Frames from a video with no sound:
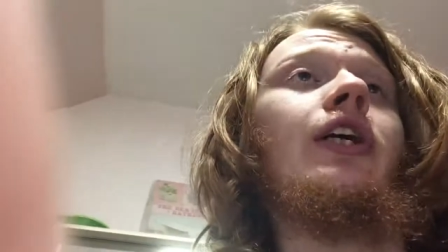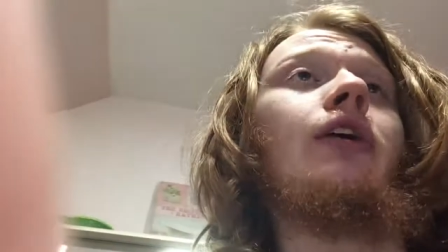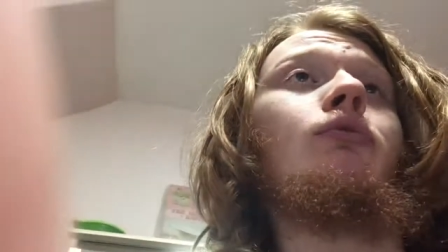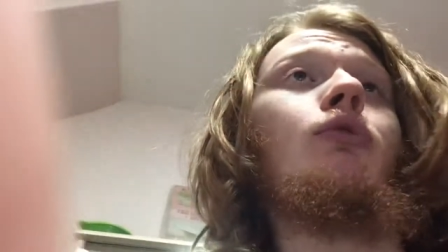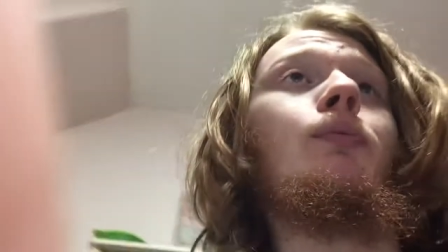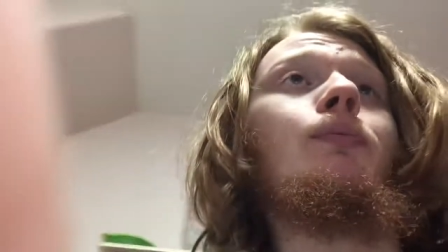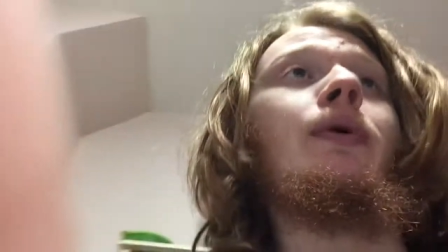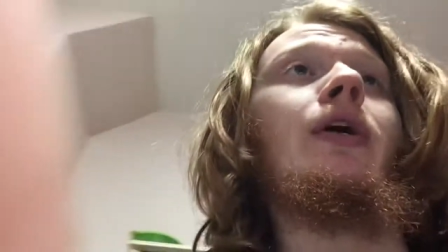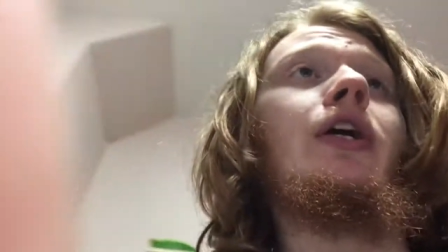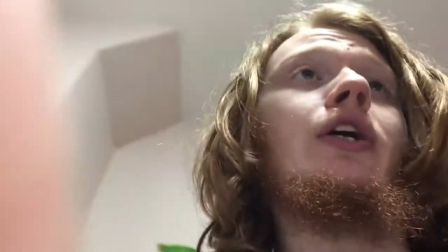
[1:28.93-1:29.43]
it
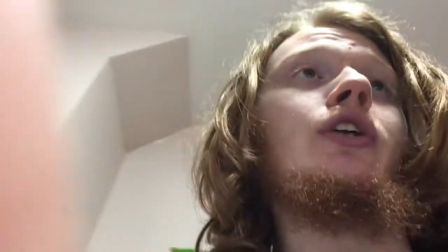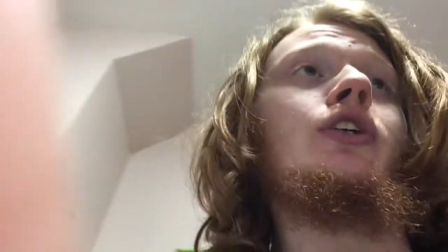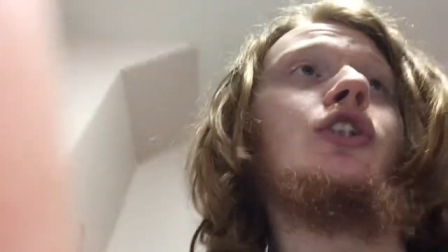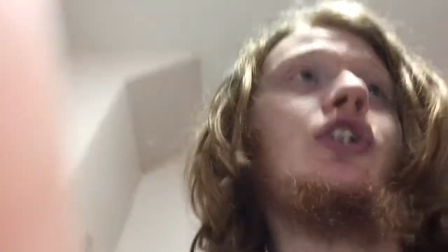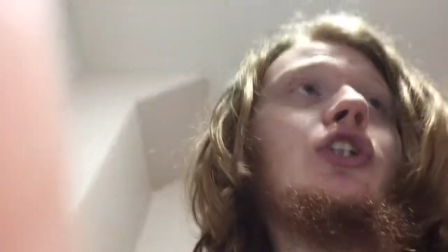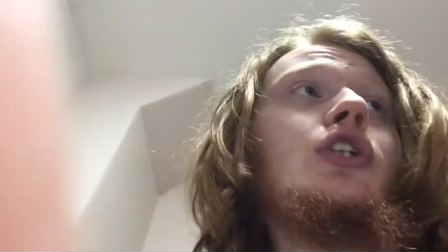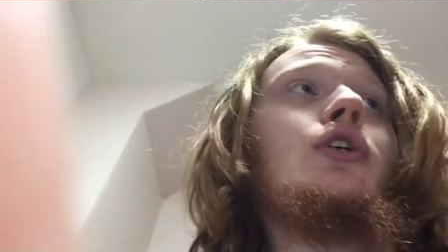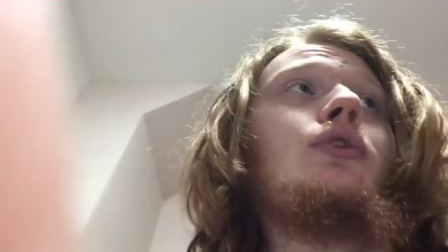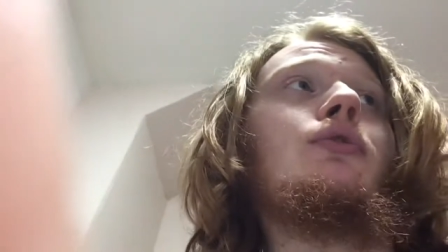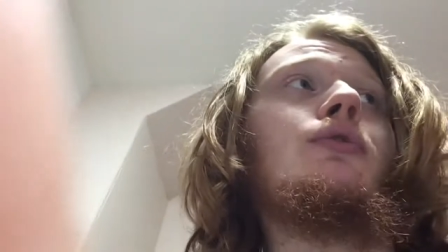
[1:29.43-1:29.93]
will be
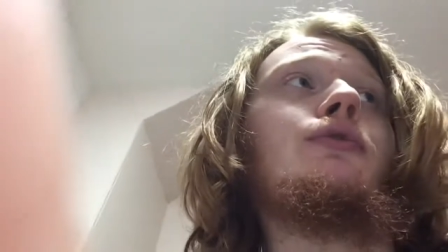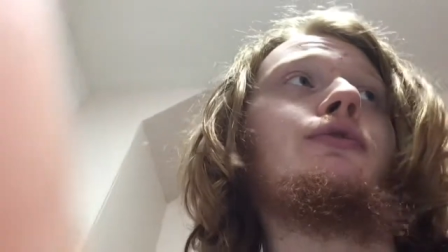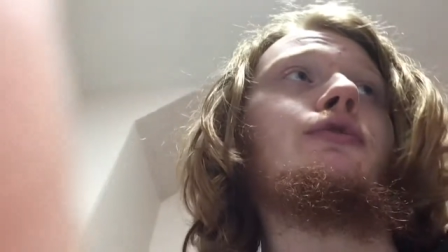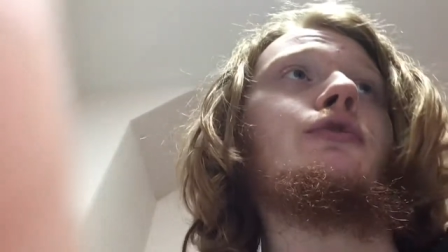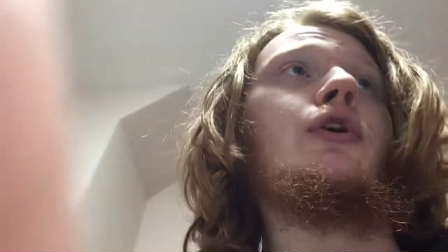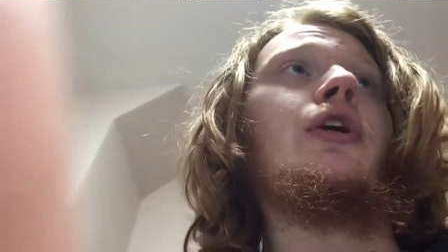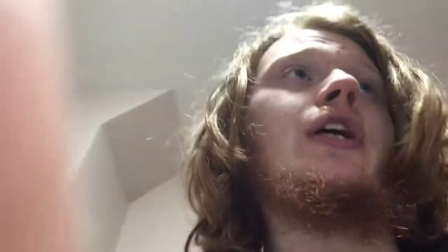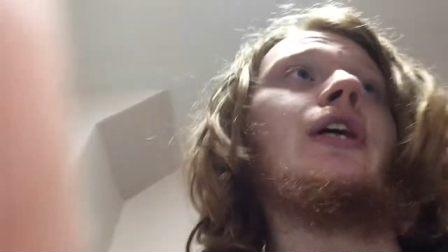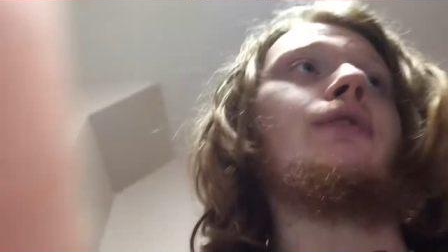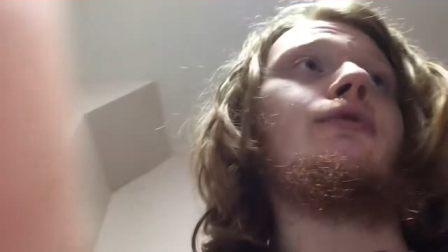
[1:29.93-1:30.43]
2,
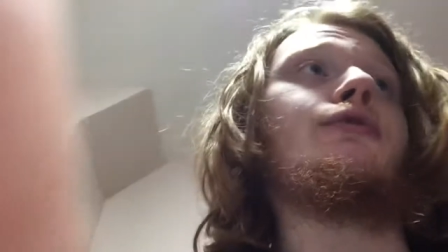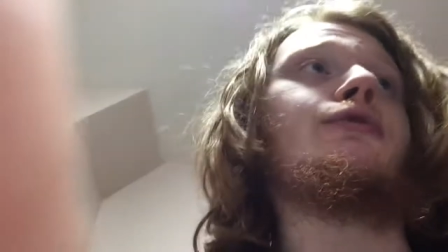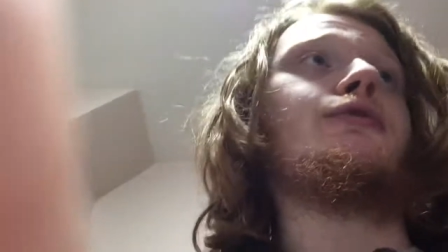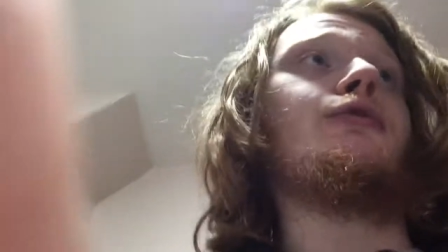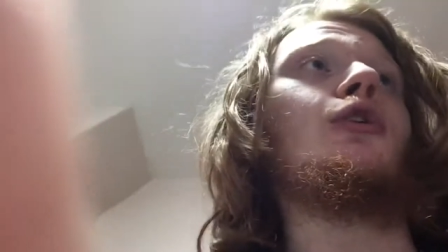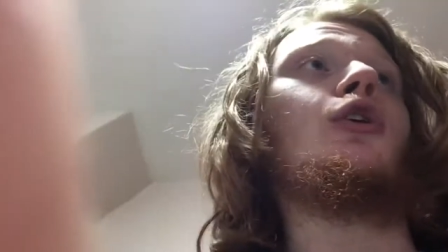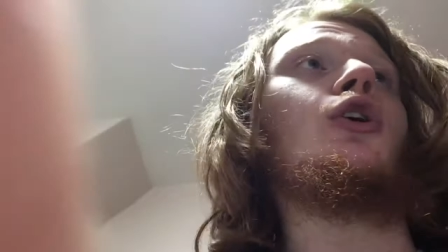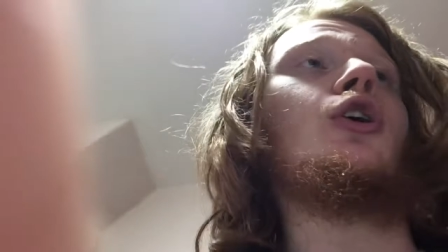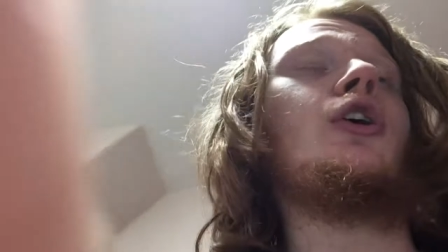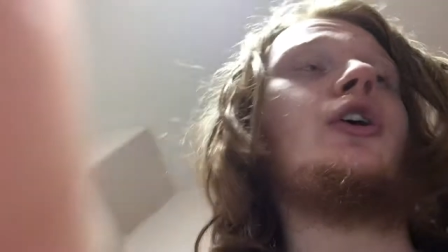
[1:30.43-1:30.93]
3 and
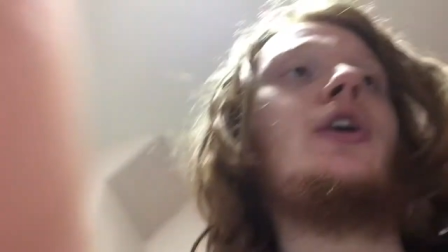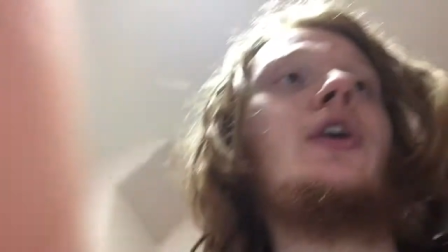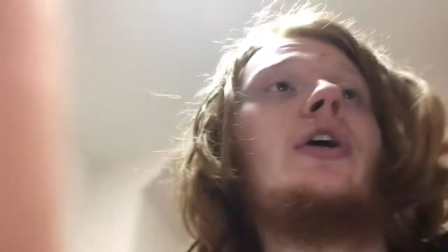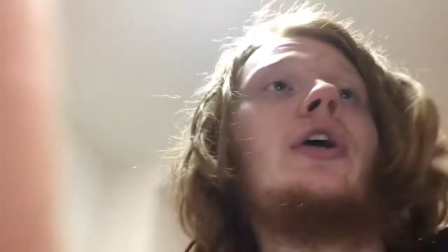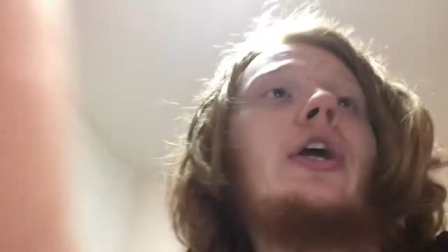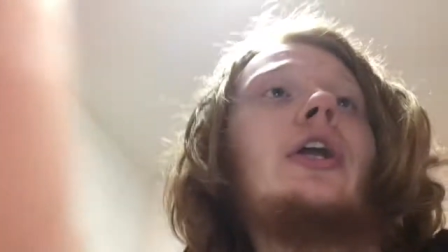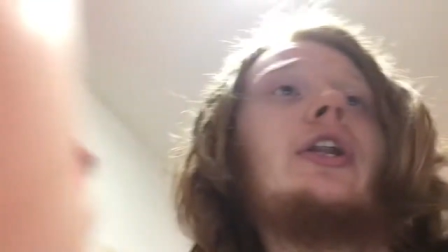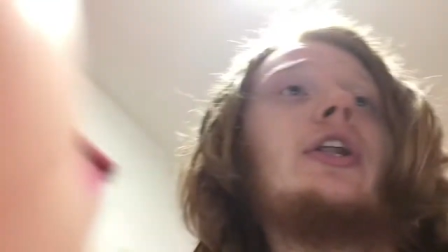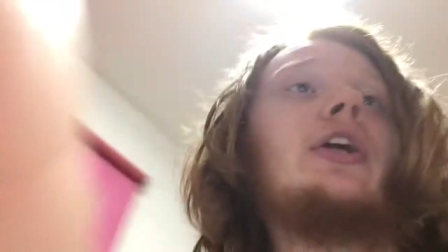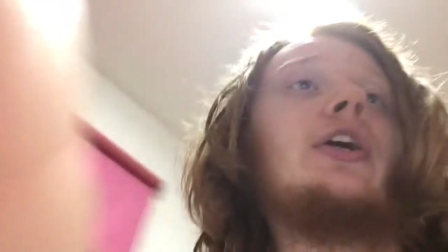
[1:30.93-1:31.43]
4
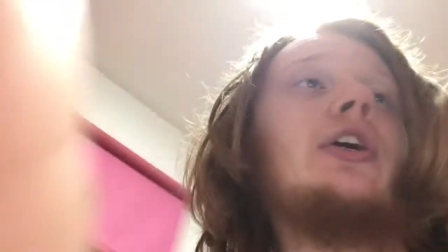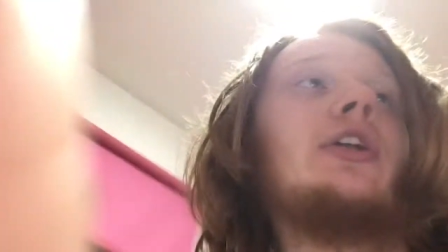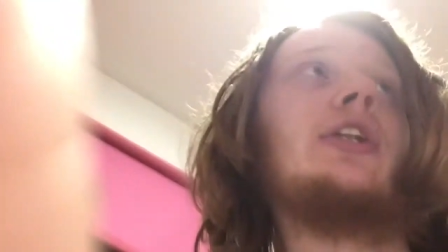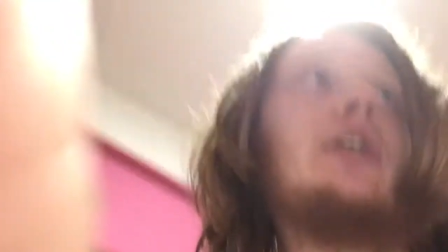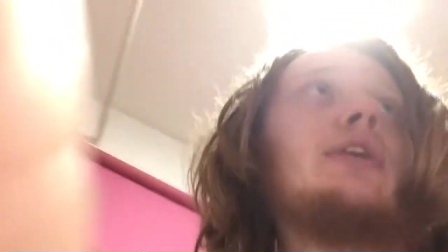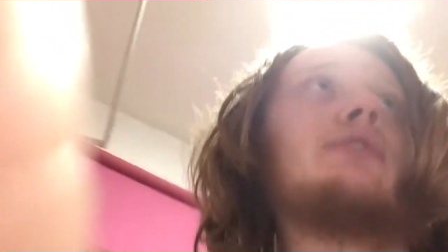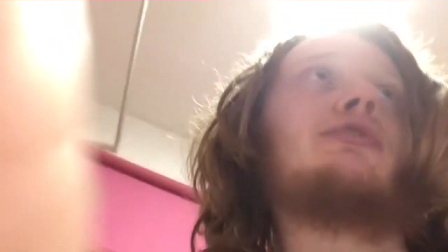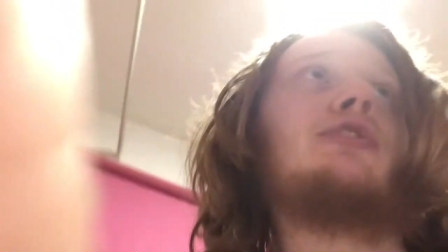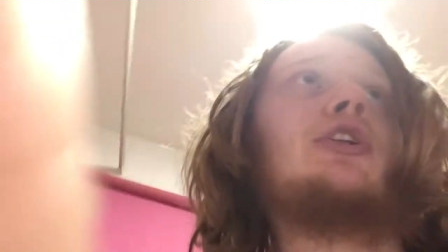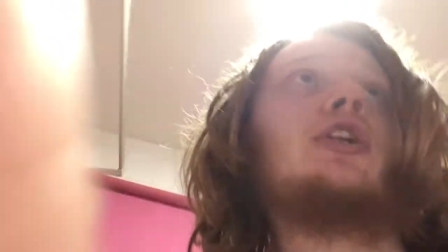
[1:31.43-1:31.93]
in the, in the
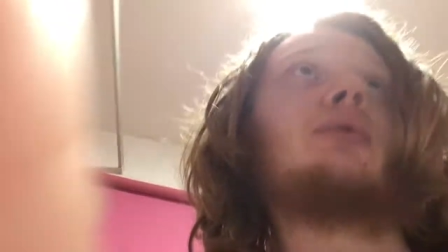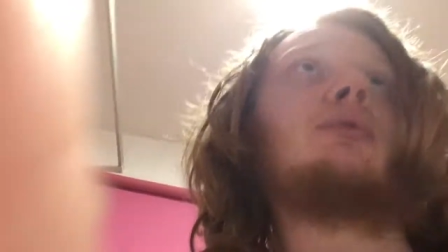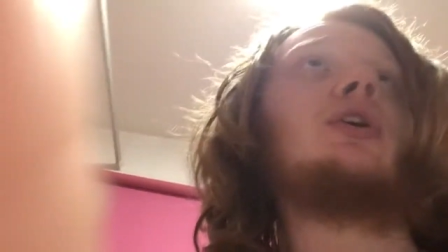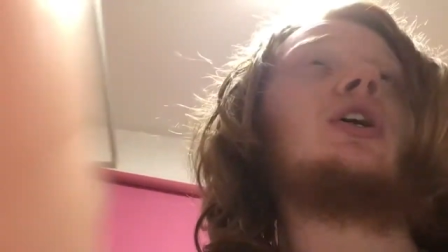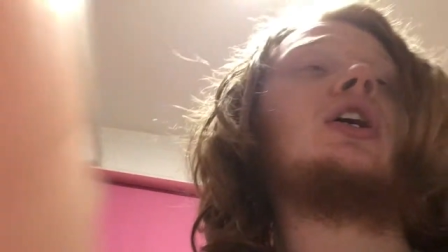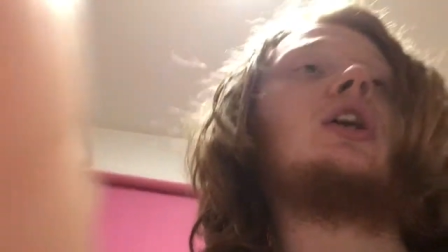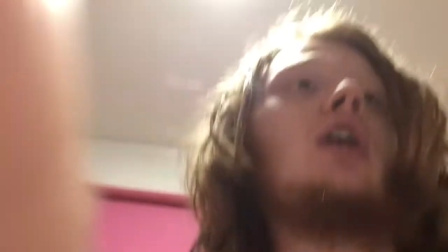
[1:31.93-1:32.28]
afternoon,